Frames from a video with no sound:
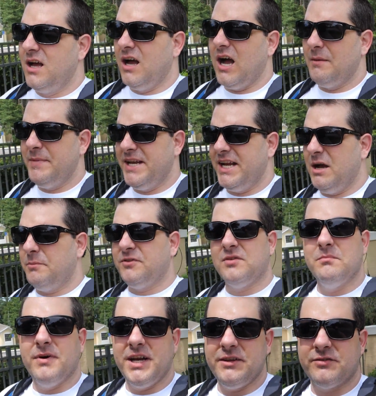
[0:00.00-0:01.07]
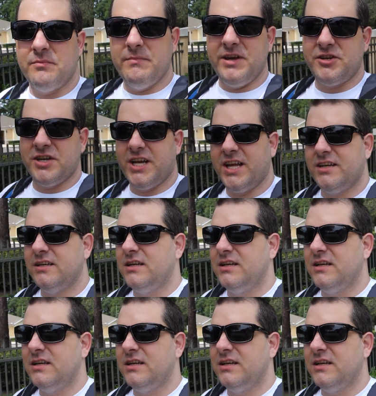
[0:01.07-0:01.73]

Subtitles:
I'm meeting up with some buddies from Michigan.